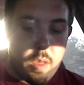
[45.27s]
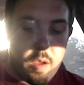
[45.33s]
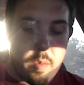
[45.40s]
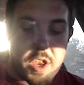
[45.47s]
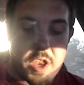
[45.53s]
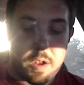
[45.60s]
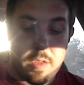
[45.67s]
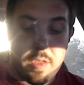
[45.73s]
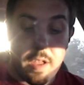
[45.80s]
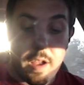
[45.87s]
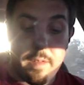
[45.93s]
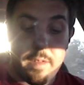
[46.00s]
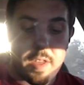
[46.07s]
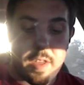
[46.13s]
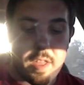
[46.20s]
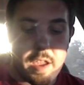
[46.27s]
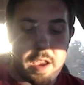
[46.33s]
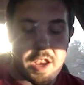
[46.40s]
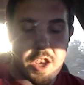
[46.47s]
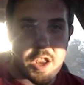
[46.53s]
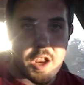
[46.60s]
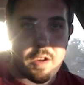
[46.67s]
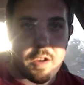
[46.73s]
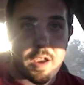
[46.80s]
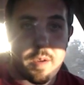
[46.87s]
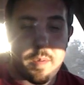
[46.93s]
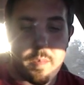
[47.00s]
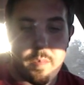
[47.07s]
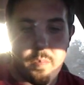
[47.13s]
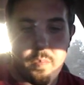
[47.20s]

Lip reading: So I bet you love this stationery.